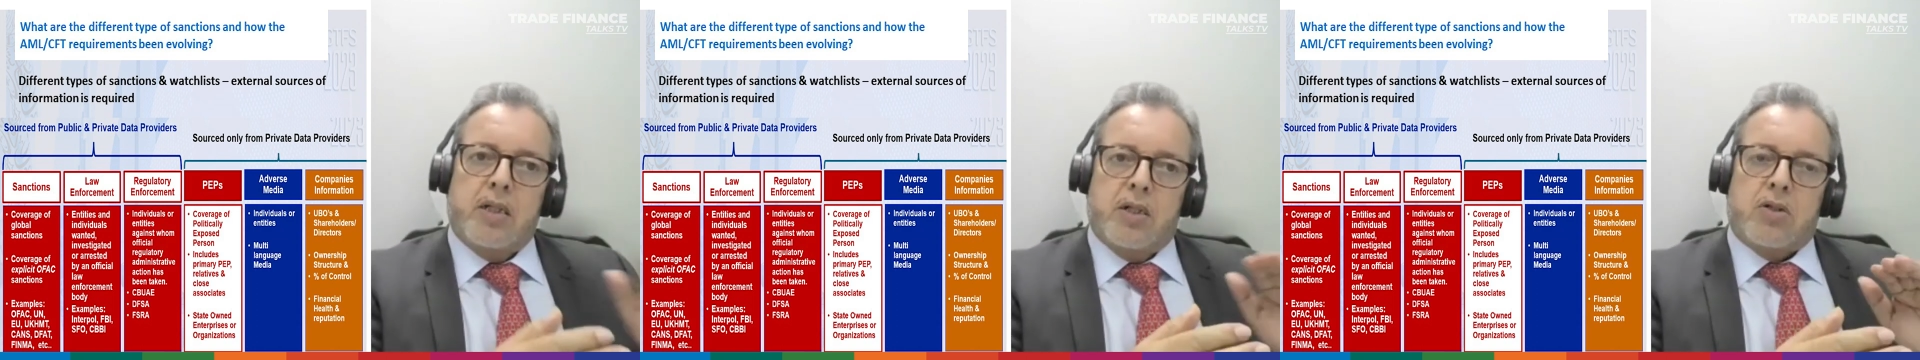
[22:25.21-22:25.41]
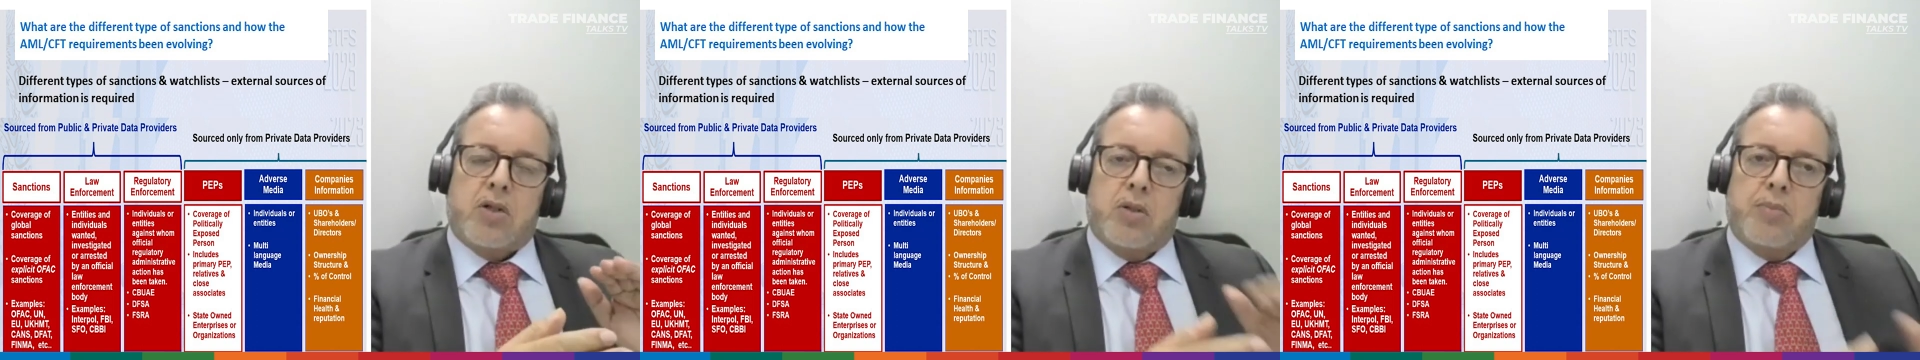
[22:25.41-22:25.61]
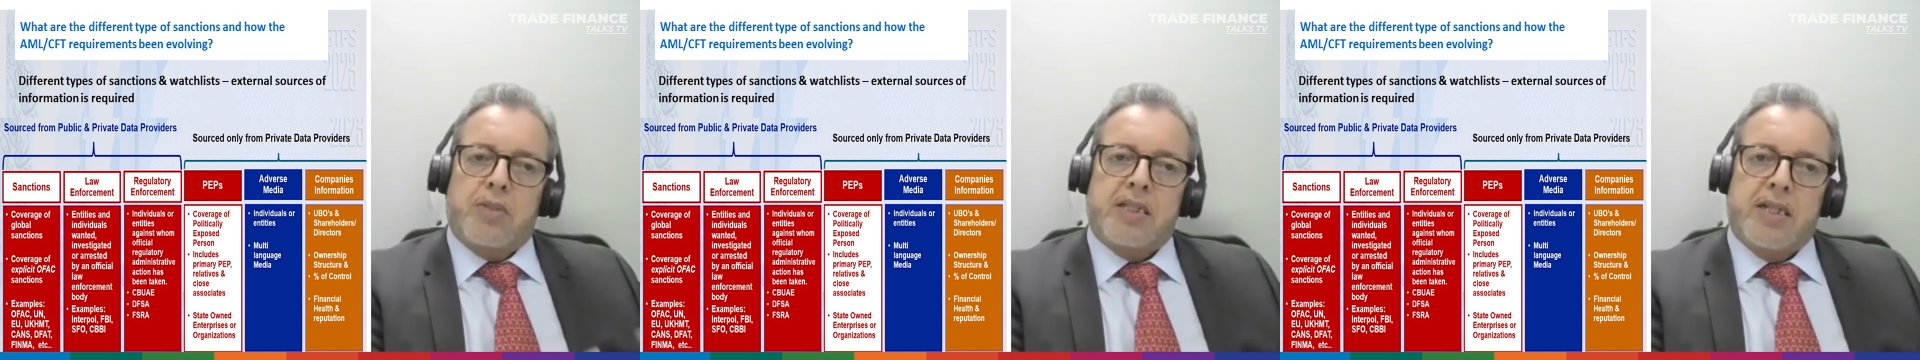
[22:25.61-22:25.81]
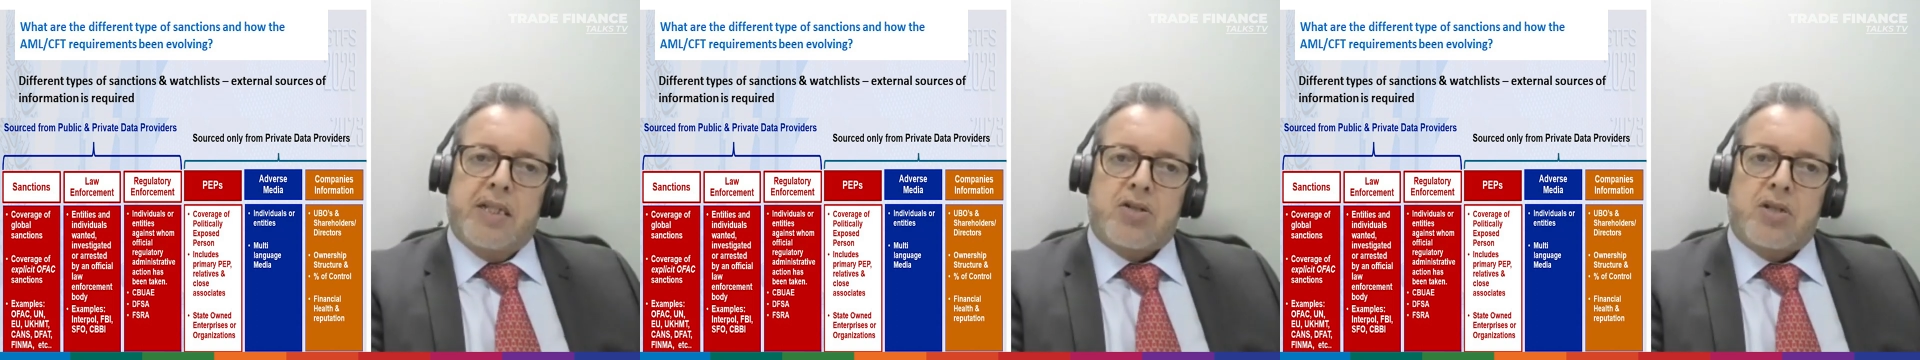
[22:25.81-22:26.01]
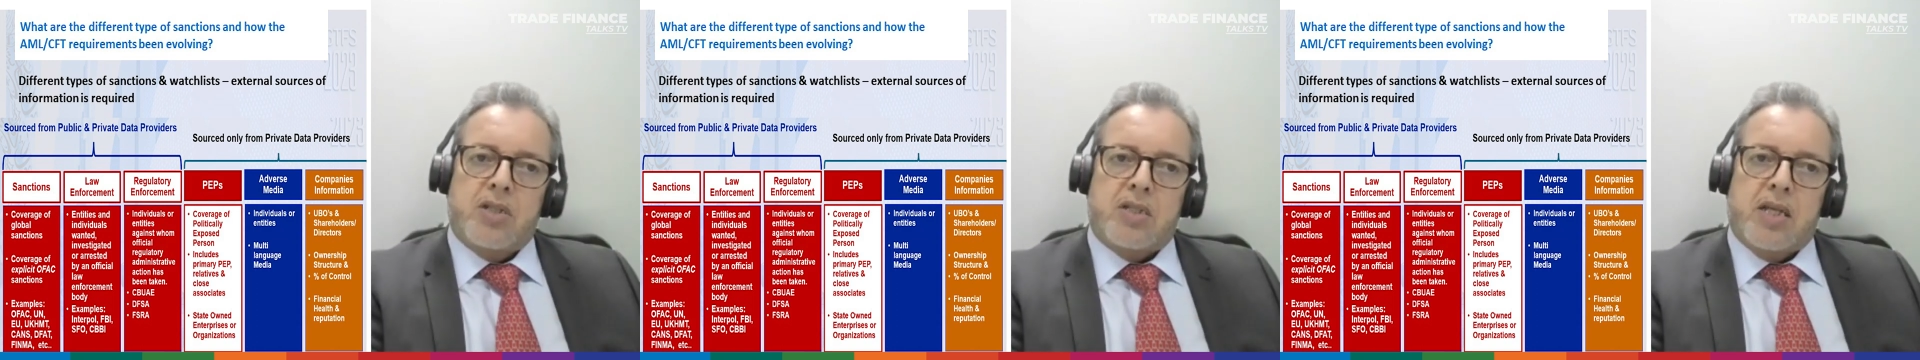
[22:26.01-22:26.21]
a
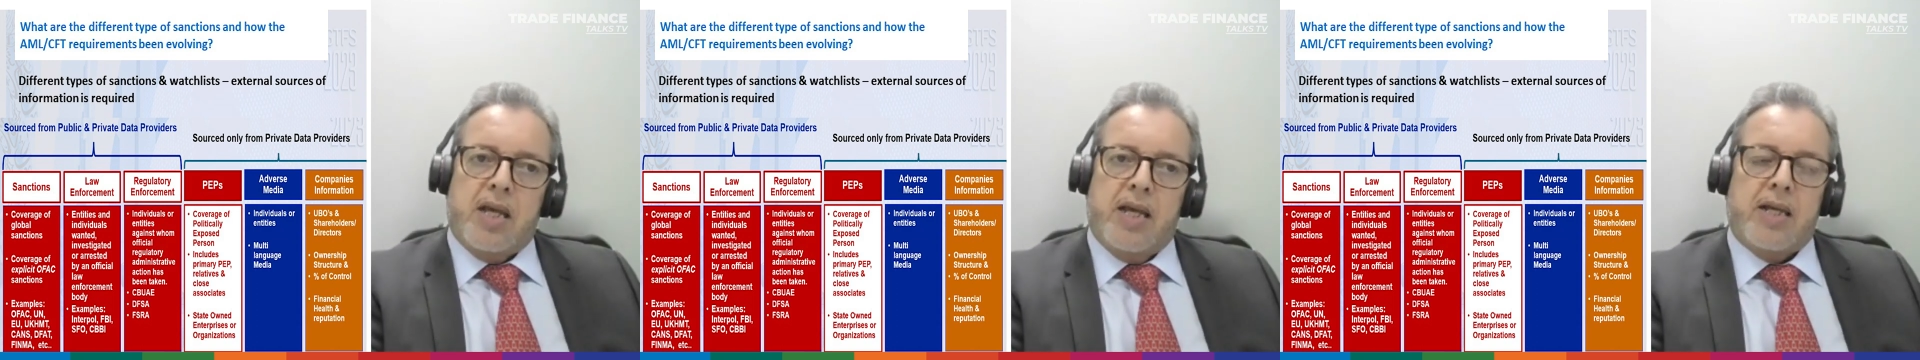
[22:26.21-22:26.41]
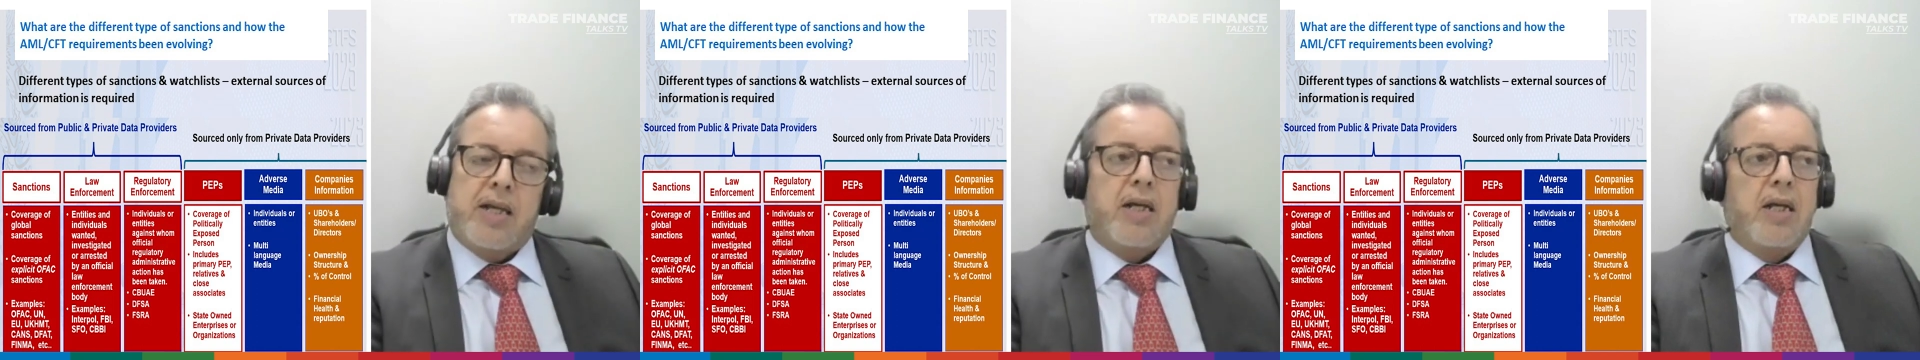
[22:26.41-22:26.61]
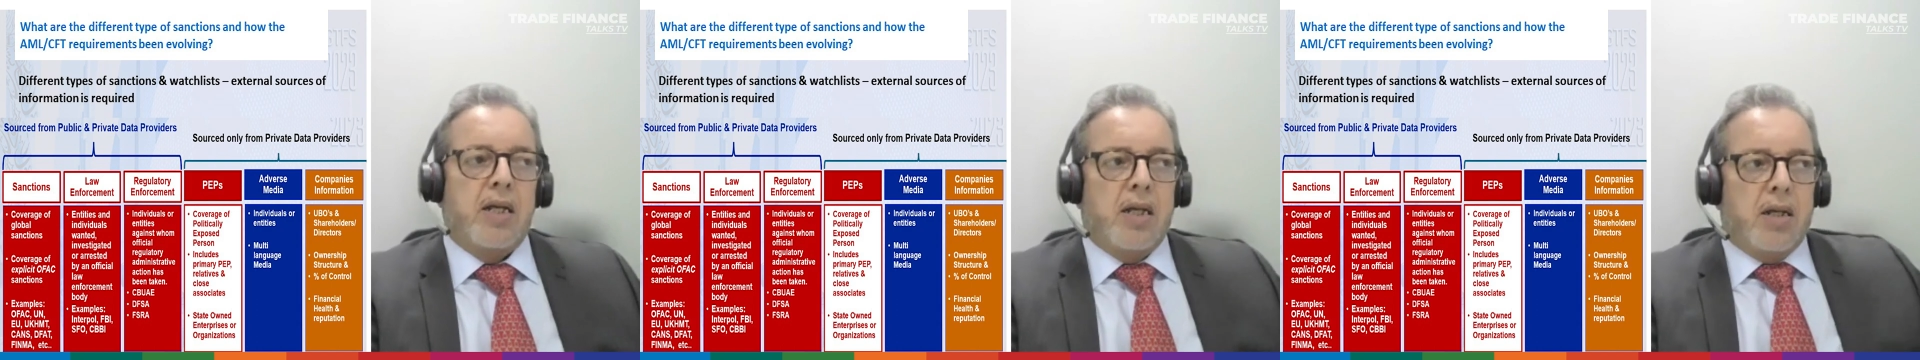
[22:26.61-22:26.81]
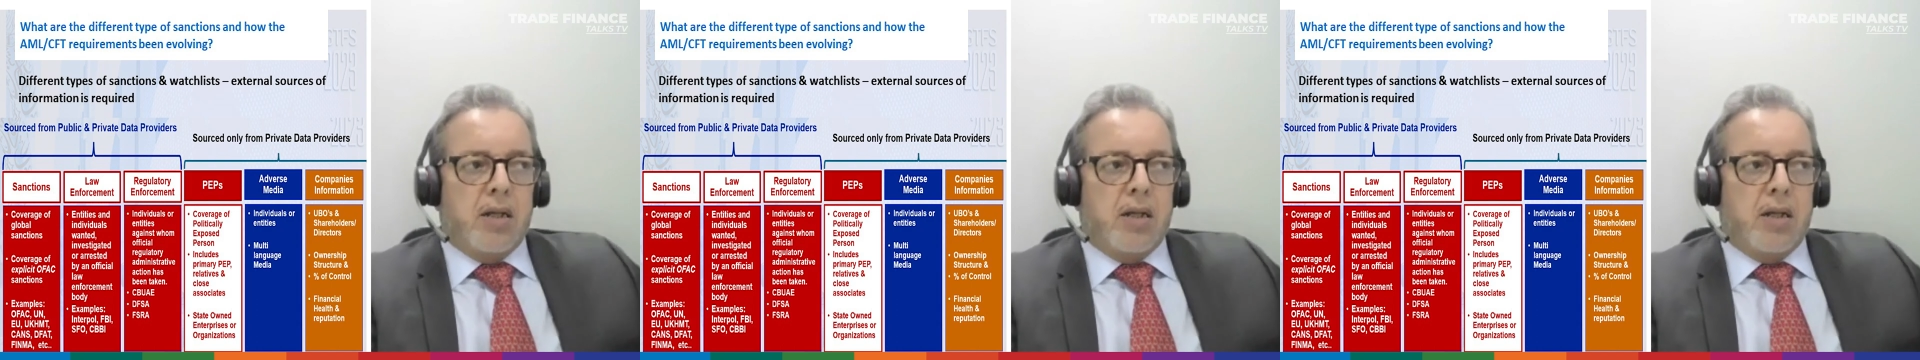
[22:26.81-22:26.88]
recommendation saying,